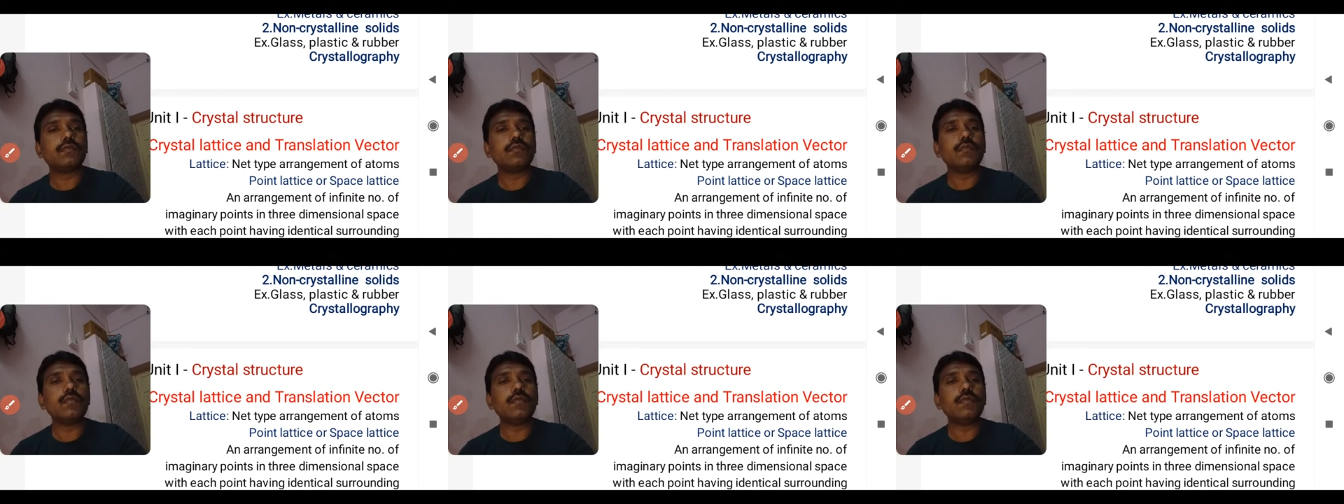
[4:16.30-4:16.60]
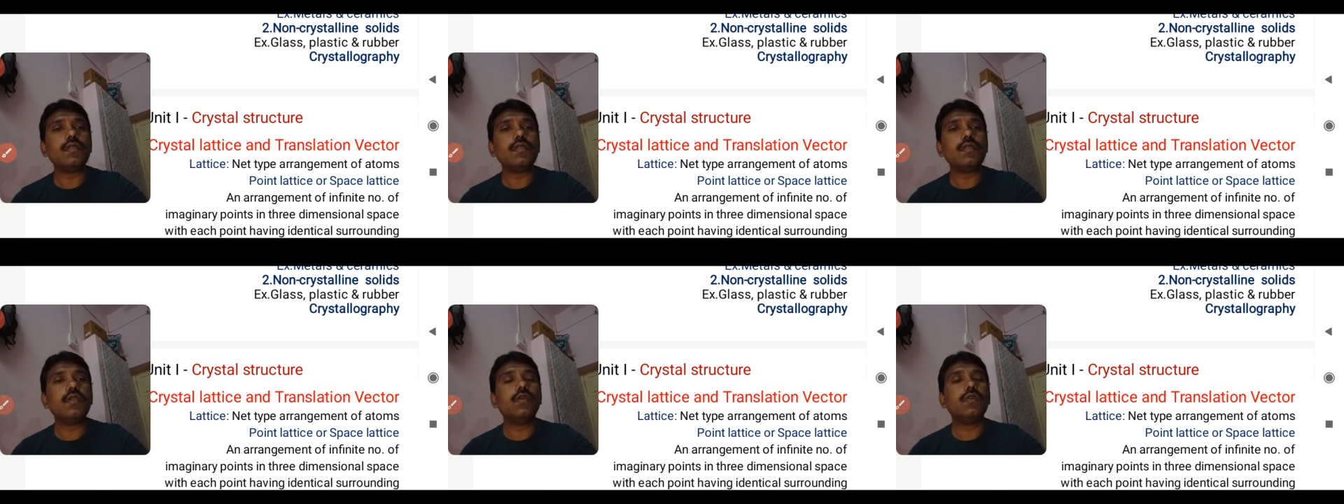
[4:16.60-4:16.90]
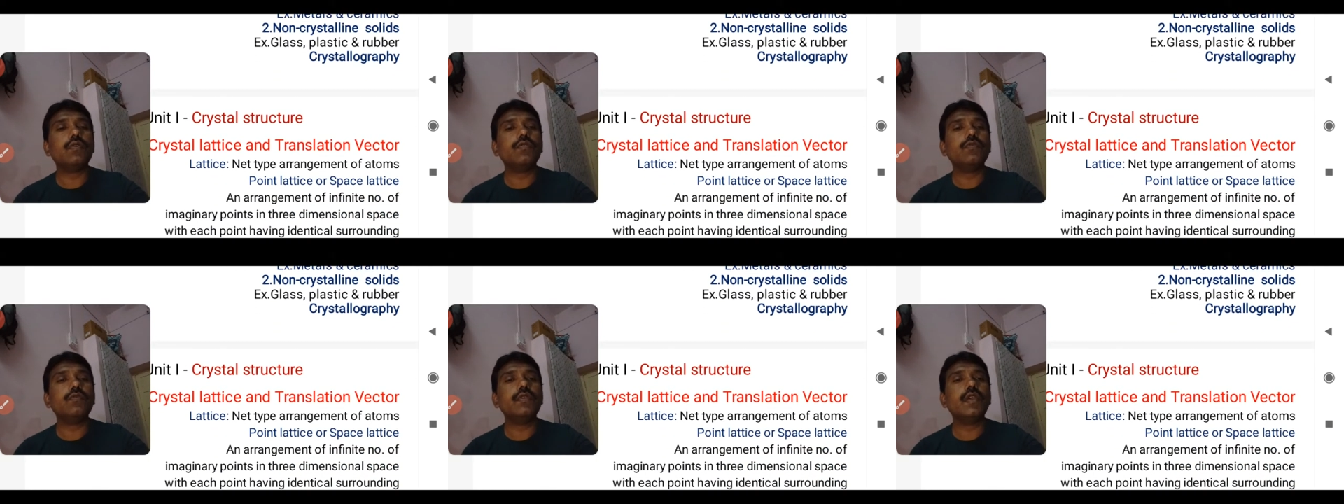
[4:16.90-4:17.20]
or we
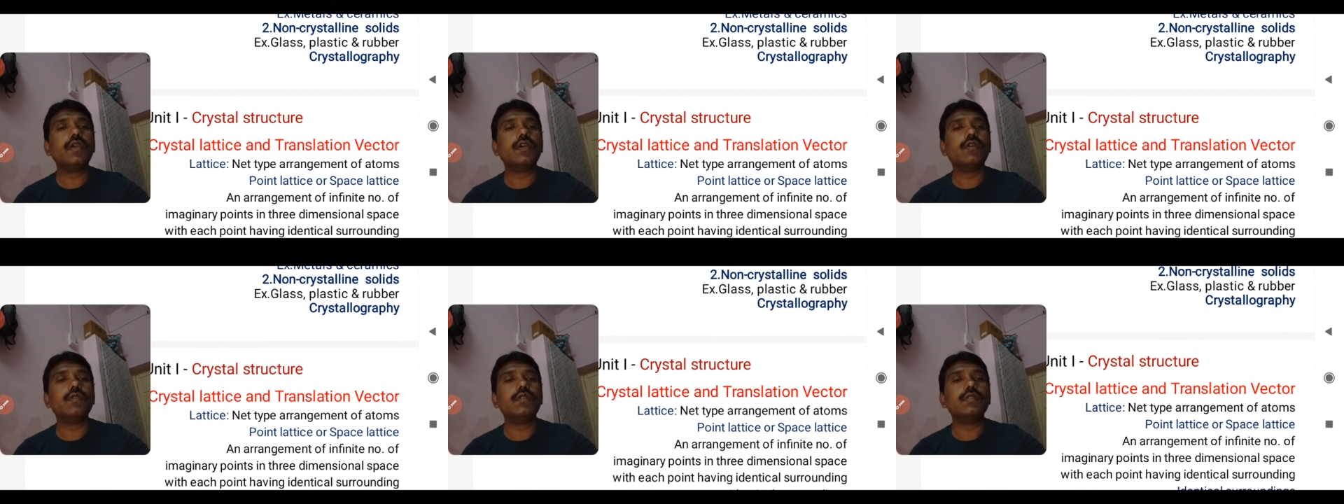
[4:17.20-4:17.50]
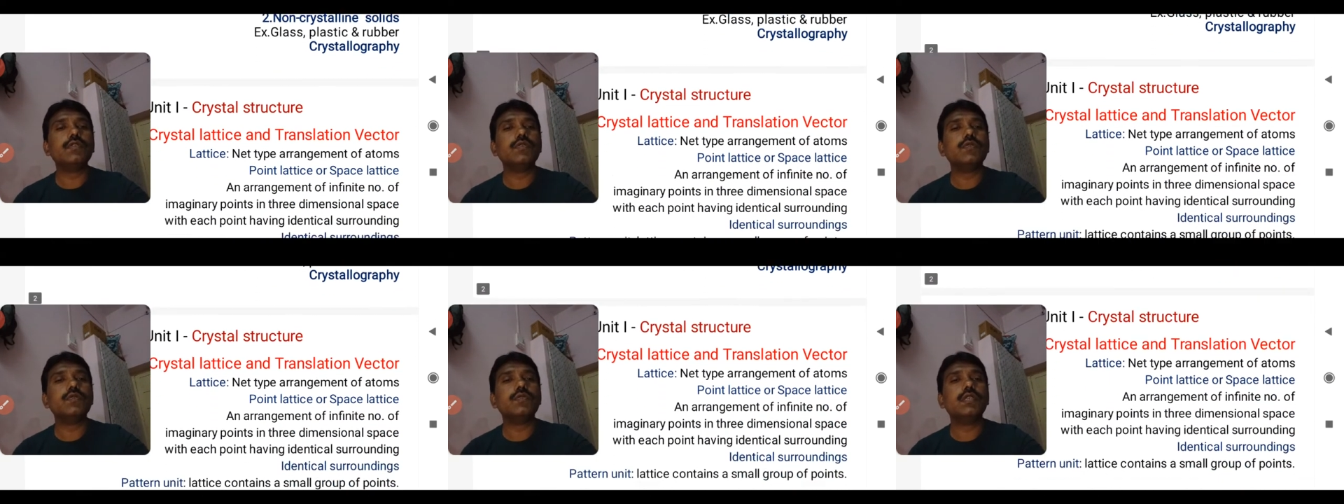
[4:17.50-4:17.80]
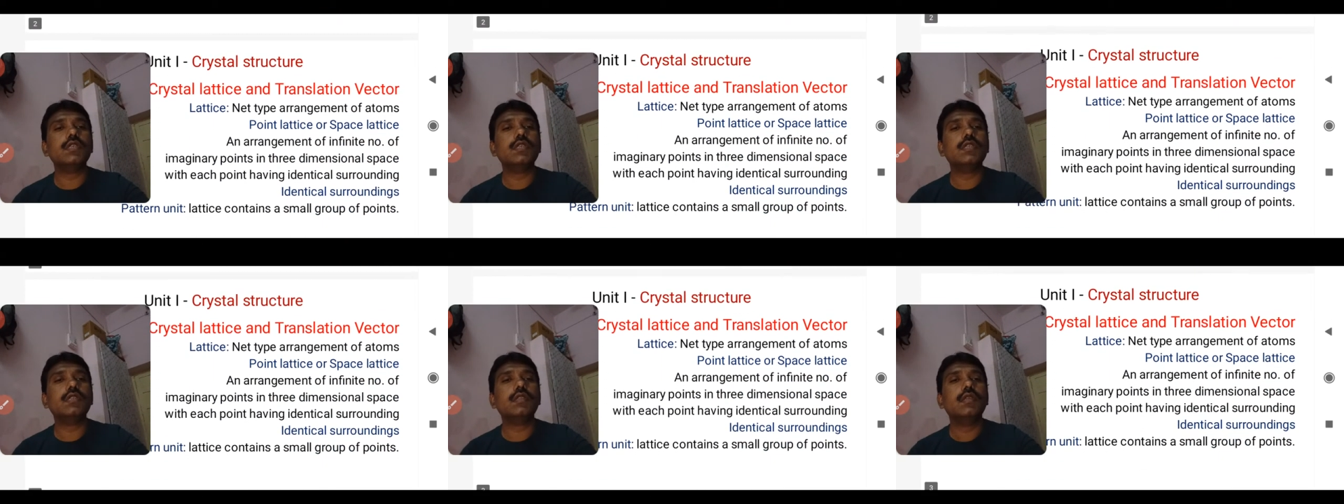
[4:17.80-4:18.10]
have also seen
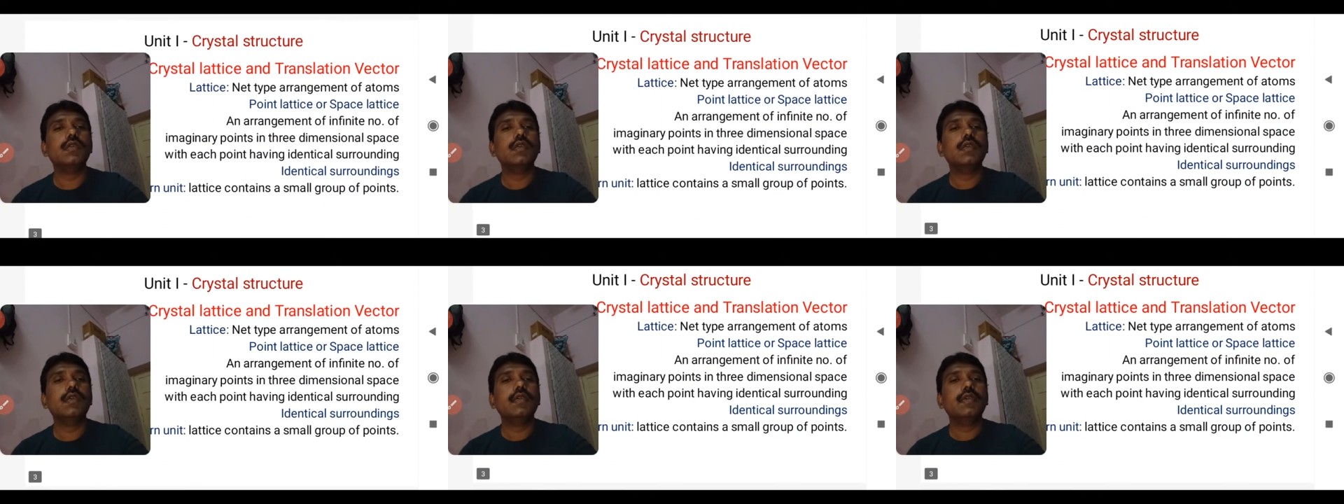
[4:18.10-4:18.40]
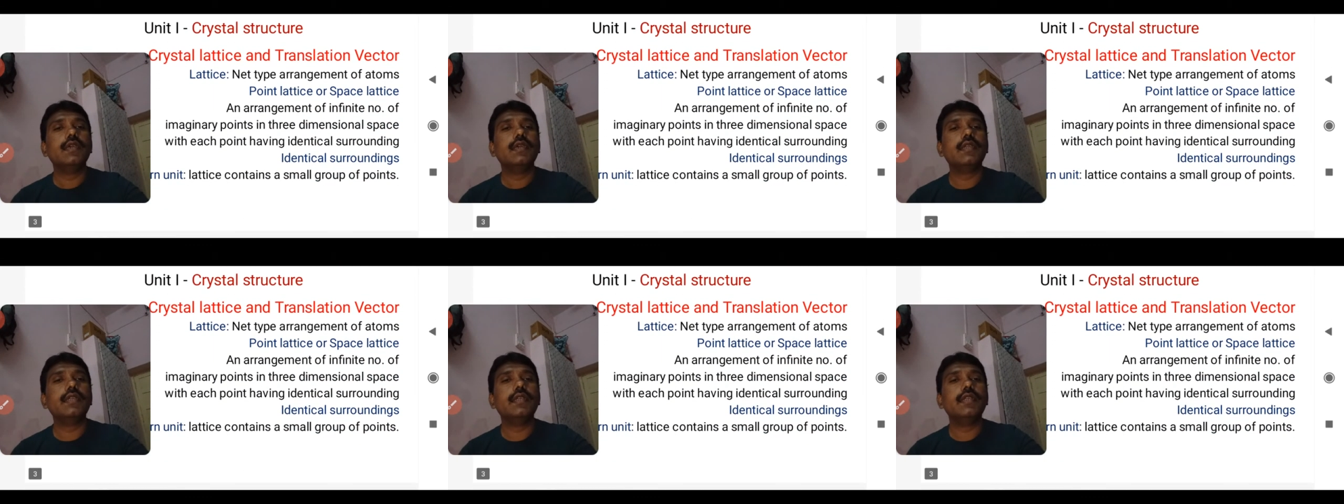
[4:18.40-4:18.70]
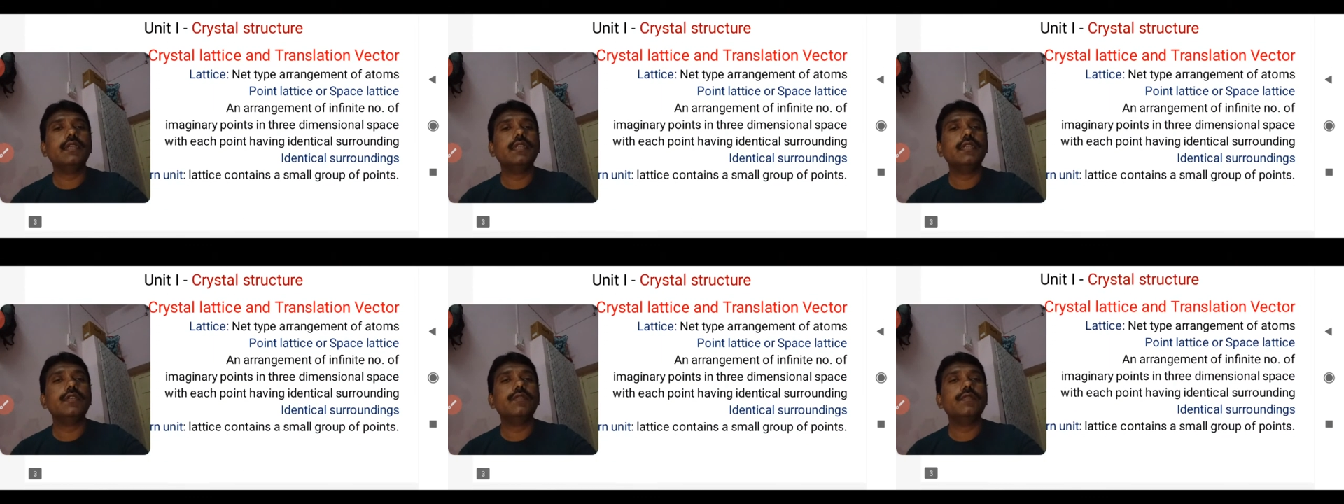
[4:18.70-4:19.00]

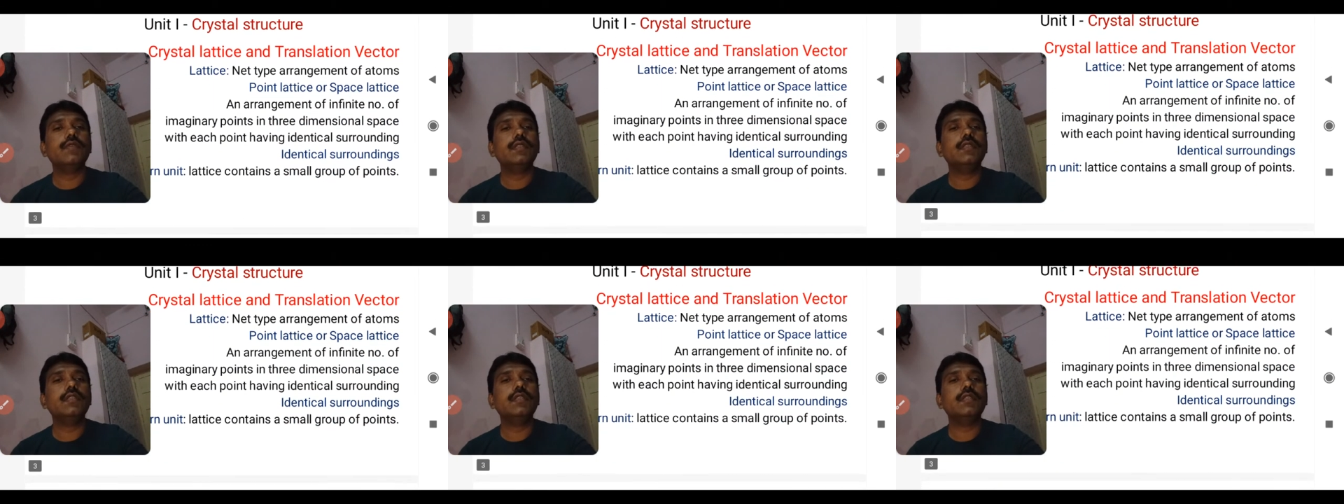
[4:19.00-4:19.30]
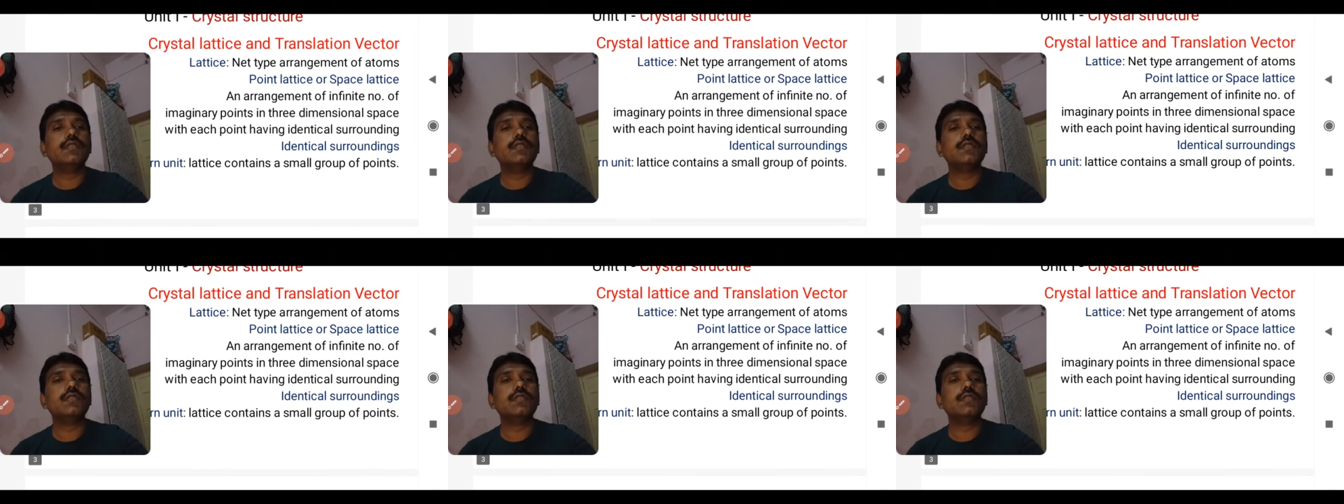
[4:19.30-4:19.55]
related with this